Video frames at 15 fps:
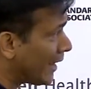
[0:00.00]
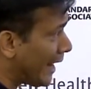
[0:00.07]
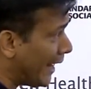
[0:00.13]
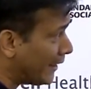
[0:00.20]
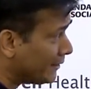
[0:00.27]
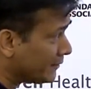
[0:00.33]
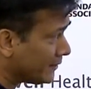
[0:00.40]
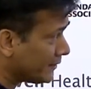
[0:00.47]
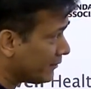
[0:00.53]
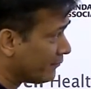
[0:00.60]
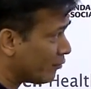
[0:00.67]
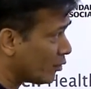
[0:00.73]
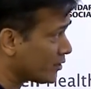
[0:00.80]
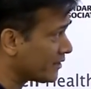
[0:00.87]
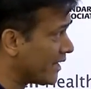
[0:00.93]
Again,
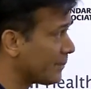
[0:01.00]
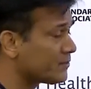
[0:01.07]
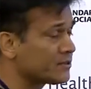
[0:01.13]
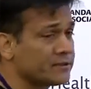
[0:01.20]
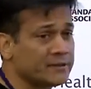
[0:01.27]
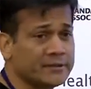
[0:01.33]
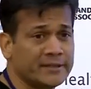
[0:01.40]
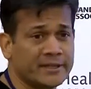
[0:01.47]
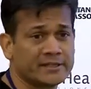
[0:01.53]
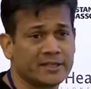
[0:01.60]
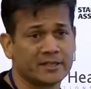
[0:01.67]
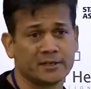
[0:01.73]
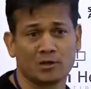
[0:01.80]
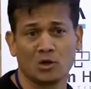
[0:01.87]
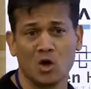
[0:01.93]
the four steps,
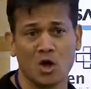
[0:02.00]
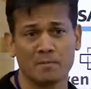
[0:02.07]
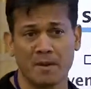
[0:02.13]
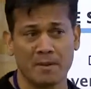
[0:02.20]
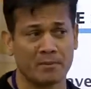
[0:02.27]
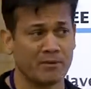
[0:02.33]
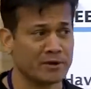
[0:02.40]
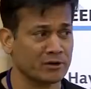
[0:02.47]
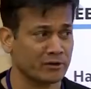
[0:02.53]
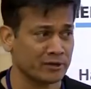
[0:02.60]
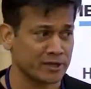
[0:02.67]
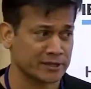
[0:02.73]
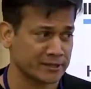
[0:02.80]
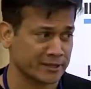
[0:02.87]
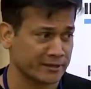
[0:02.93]
there's a long paper
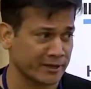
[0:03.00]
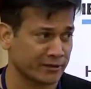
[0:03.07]
written on this.